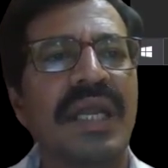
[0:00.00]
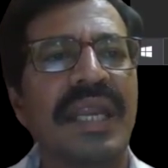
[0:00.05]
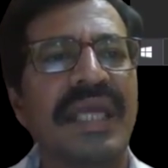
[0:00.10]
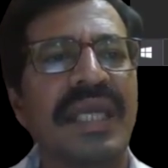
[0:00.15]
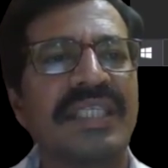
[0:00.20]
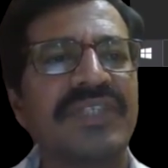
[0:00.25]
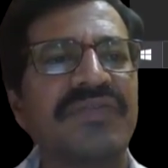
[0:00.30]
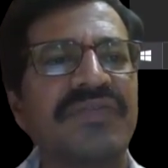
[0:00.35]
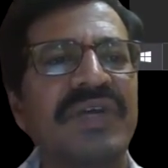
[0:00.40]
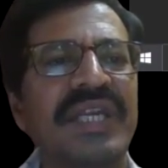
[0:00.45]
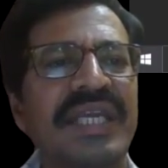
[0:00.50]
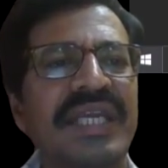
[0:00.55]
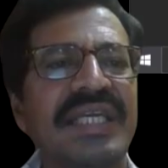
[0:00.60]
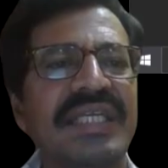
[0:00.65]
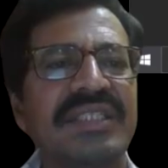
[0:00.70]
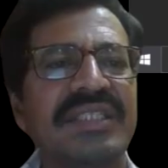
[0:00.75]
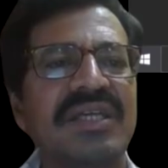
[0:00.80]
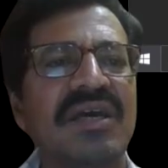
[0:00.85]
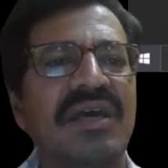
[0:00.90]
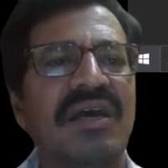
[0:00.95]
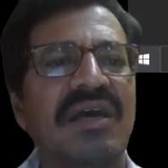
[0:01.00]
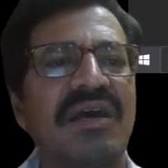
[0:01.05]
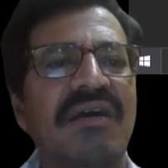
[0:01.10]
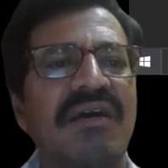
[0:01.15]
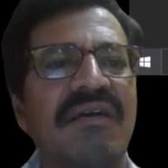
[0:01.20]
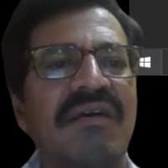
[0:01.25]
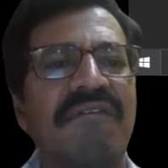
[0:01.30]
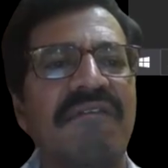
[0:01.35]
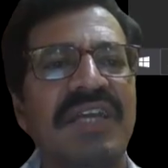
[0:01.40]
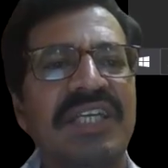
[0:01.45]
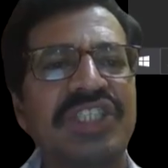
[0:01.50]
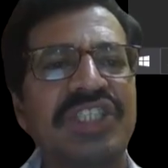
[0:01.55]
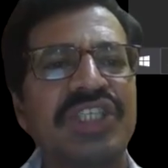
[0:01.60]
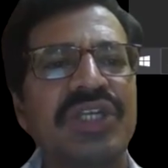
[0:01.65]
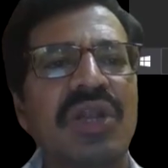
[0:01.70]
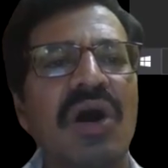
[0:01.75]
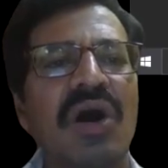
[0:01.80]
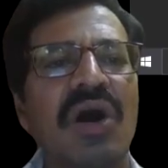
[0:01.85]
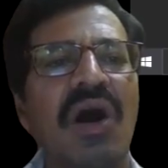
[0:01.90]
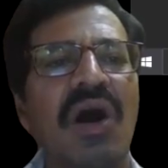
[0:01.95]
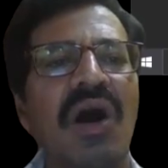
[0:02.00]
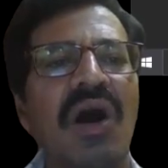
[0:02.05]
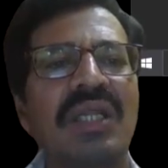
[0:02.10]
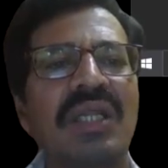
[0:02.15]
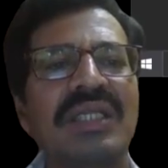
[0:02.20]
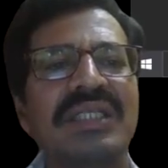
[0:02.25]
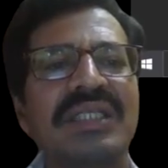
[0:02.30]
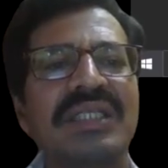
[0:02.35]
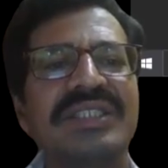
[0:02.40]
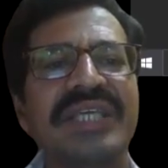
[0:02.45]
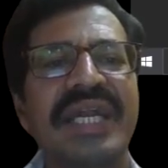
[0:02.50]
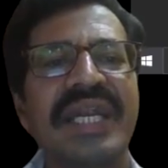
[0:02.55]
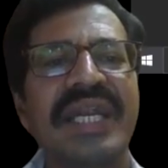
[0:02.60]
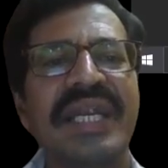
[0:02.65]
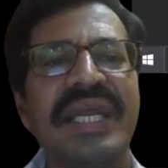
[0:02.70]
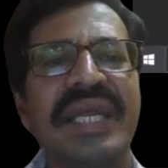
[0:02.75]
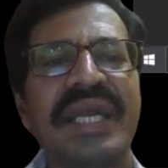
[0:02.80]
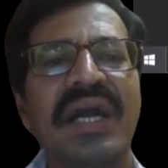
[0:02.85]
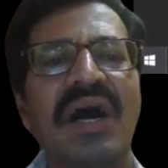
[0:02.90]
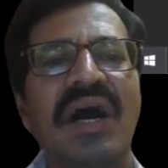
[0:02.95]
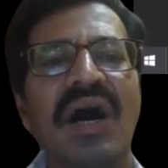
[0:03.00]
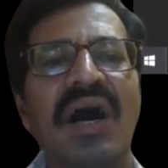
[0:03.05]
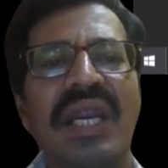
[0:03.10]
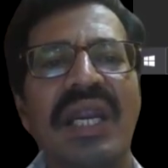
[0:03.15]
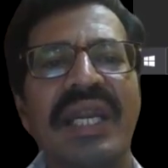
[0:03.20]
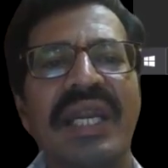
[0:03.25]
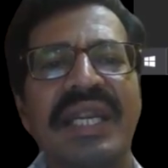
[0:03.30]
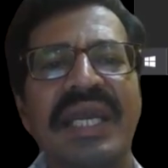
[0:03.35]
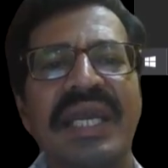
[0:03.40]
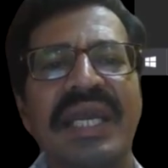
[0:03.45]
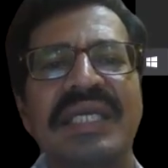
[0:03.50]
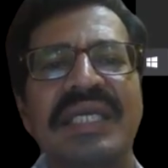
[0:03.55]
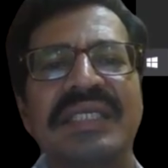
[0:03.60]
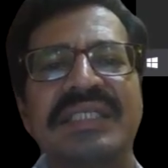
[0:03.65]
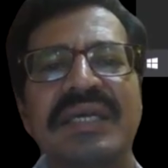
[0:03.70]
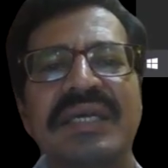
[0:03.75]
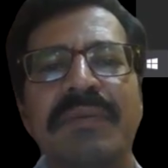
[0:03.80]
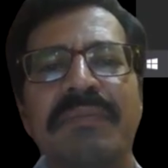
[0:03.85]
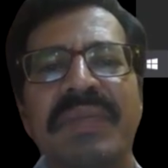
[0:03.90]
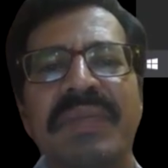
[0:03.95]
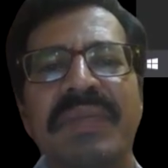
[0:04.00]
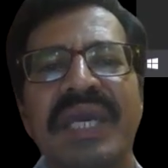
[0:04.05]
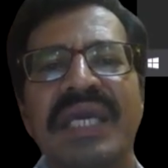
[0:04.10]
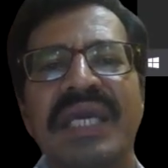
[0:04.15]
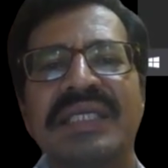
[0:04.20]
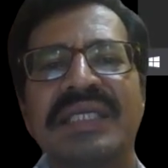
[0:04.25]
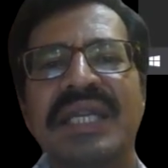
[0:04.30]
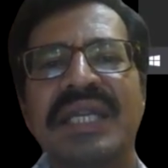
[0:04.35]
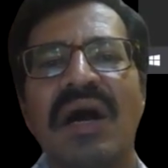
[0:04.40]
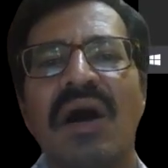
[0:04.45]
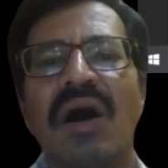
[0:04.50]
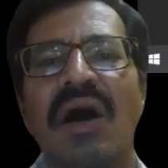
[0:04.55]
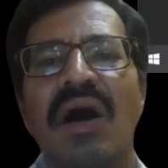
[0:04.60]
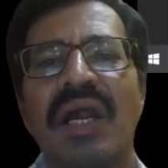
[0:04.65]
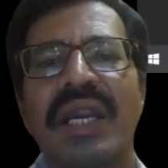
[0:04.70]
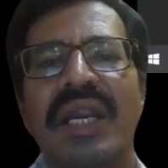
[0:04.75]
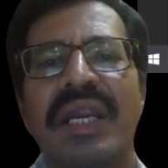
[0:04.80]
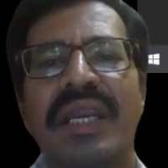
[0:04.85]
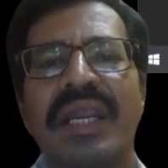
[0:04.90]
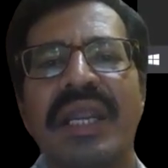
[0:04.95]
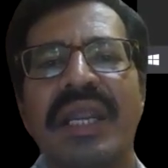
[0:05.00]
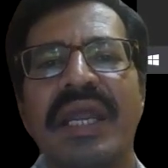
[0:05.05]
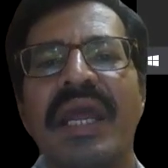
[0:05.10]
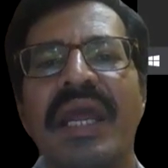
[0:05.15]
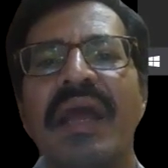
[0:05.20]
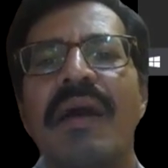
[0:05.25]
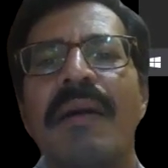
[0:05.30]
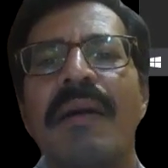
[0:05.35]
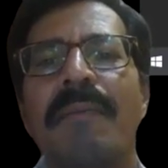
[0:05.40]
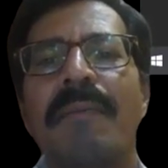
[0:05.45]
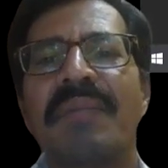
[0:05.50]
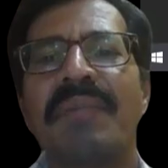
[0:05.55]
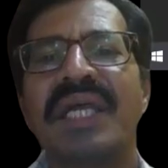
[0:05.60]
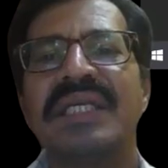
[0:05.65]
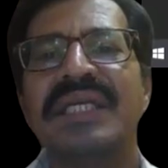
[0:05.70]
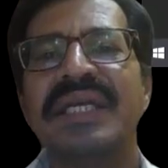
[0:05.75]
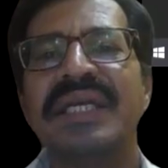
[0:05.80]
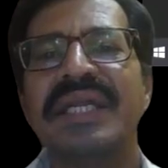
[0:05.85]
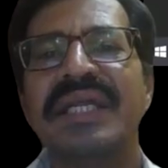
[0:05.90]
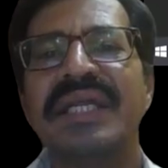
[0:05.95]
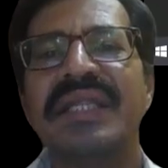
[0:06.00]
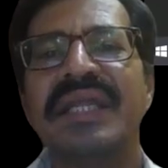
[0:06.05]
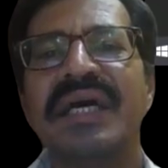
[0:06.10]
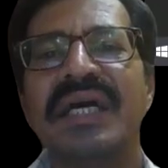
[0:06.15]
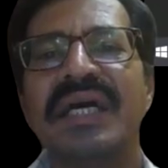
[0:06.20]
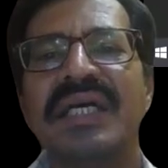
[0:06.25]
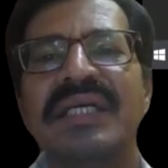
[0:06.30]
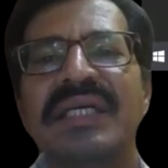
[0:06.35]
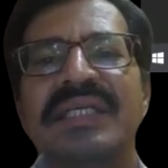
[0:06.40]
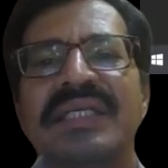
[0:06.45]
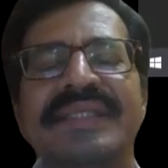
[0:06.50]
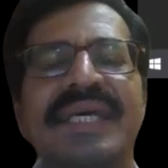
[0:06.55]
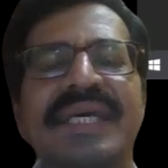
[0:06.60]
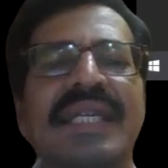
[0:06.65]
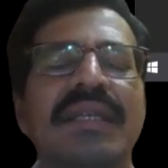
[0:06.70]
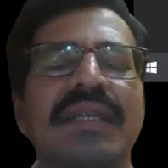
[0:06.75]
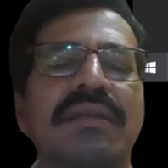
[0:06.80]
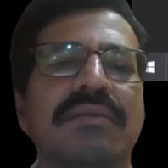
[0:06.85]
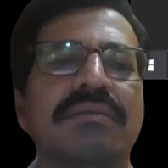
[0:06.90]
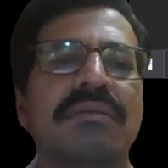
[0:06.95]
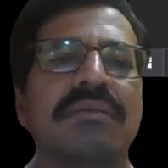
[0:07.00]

Next one is, which non-genetic RNA is the major RNA present in the cell?